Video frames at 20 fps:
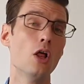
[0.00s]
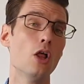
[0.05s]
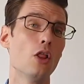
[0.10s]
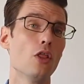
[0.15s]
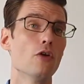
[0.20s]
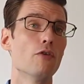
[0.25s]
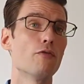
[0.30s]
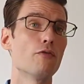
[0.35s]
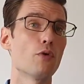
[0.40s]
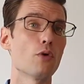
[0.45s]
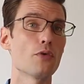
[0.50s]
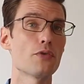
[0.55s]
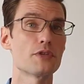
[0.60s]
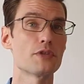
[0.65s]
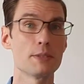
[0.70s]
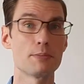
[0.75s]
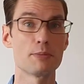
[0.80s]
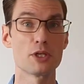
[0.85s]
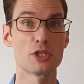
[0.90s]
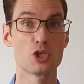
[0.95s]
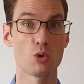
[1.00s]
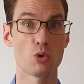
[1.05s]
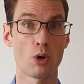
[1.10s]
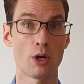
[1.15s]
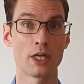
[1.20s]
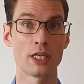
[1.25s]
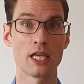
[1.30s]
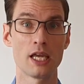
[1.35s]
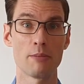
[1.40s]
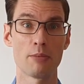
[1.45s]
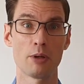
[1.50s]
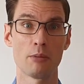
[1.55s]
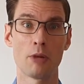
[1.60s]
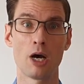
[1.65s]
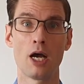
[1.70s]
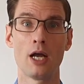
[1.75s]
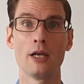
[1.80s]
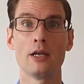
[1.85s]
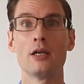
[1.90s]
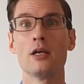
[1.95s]
The fourth tip that you want to keep in
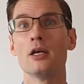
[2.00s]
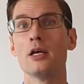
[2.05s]
mind